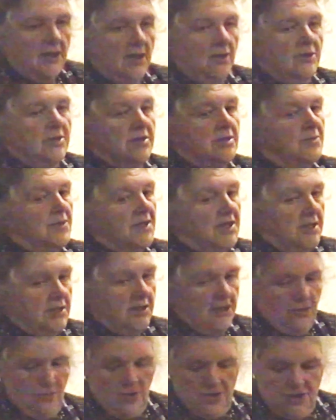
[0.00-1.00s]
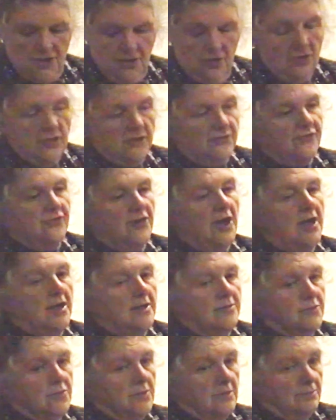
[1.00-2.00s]
Now in the beginning, when you look at
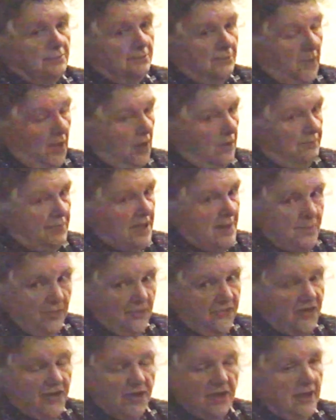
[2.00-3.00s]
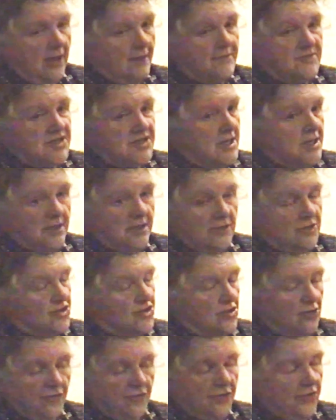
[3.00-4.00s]
frame, people think I'm taking
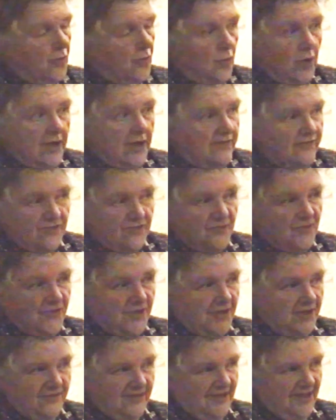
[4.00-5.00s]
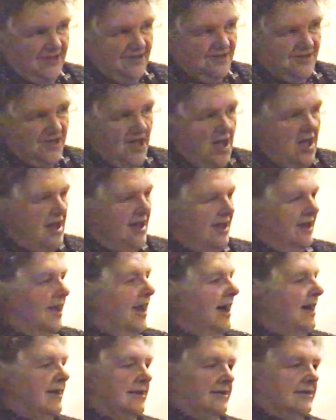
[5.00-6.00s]
children away from the event.
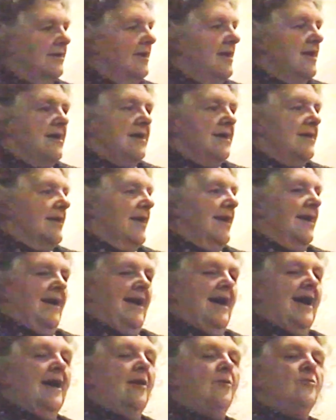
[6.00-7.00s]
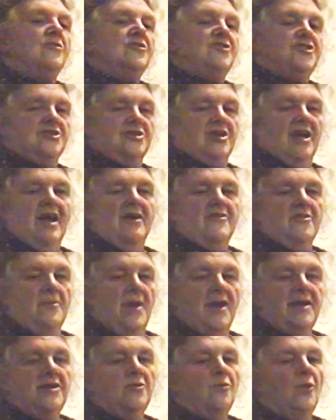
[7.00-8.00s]
Like, how would you get
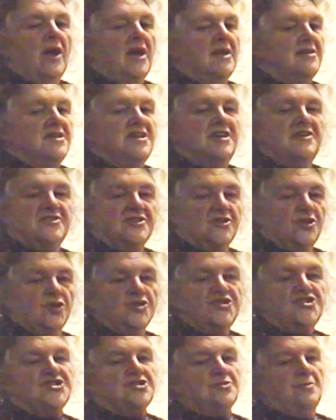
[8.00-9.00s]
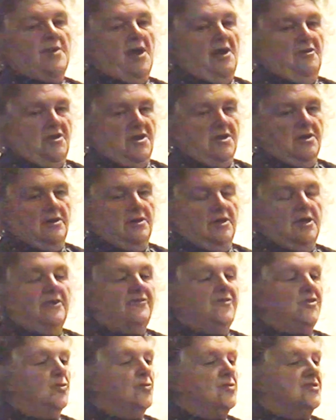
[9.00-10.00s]
them anywhere near the Good Samaritan
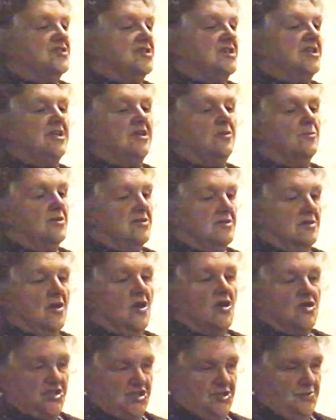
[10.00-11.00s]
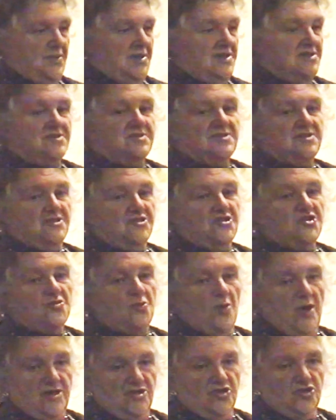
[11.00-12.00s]
if you were dealing with a hospice
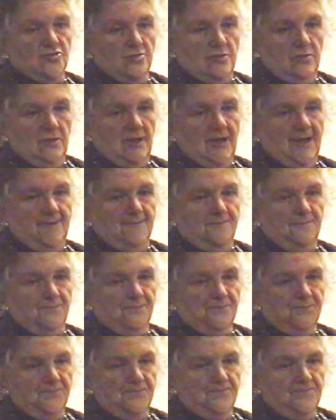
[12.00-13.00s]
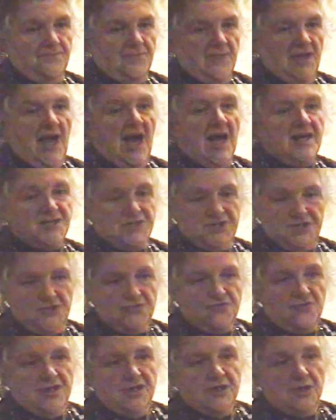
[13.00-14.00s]
situation? As
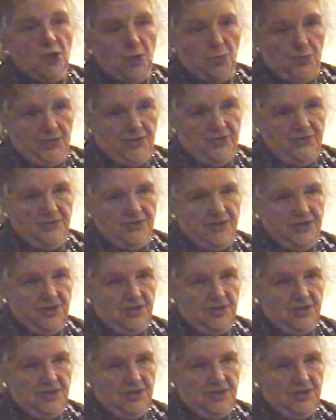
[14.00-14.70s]
is written up in